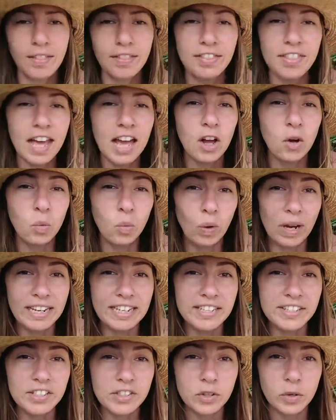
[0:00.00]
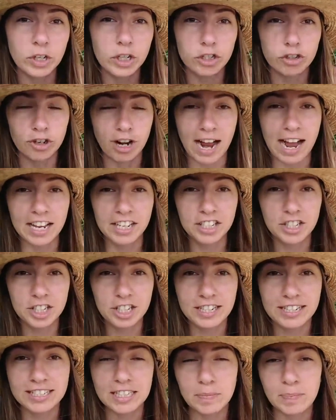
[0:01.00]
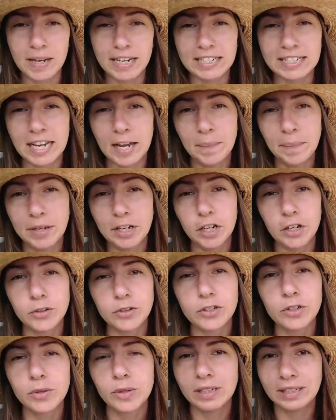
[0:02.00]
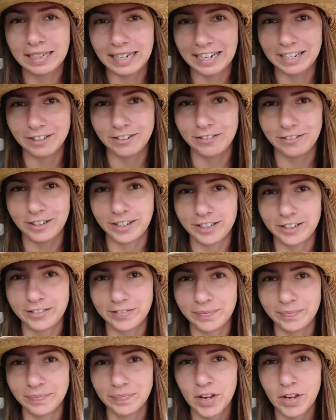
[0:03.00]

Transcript: That waste or trash gets picked up and goes to a landfill.